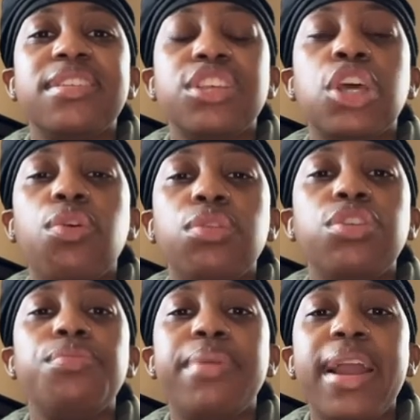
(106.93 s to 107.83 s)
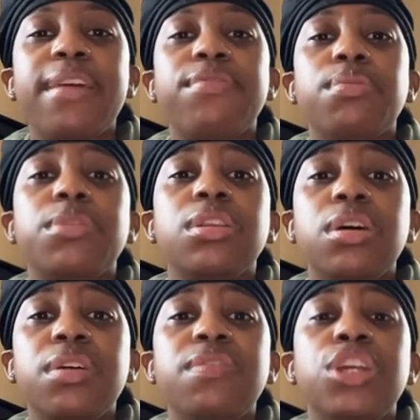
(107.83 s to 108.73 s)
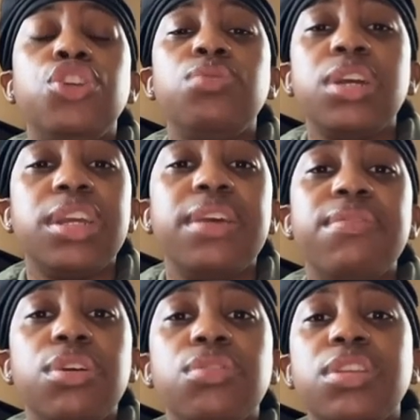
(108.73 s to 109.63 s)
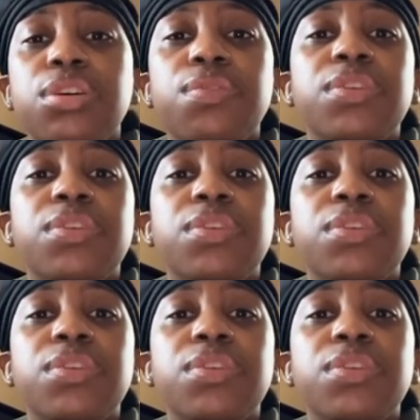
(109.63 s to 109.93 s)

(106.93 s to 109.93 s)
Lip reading: It's holding you back from the love that you could give yourself.